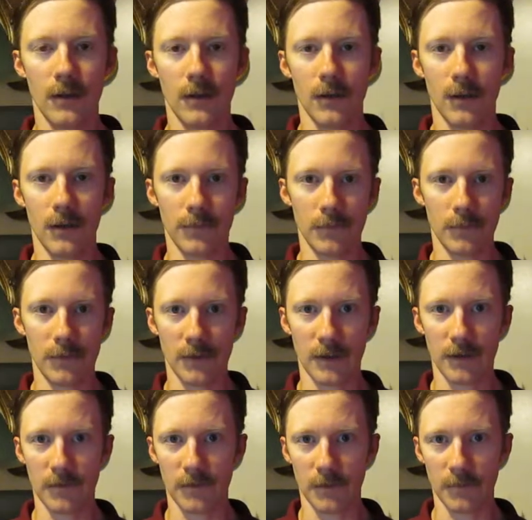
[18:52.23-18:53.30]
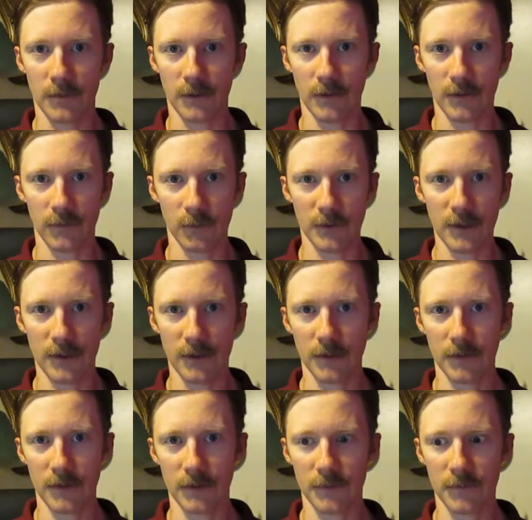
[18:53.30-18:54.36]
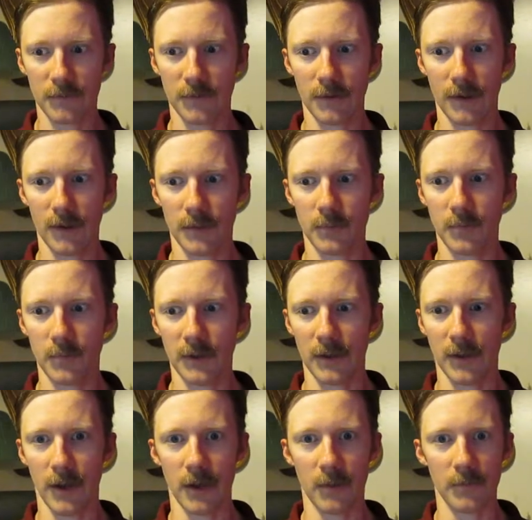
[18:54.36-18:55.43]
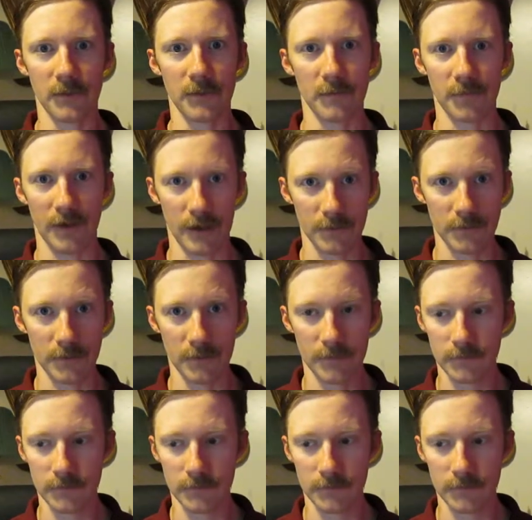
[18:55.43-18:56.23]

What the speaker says: If you think something is ridiculous, it becomes a factor.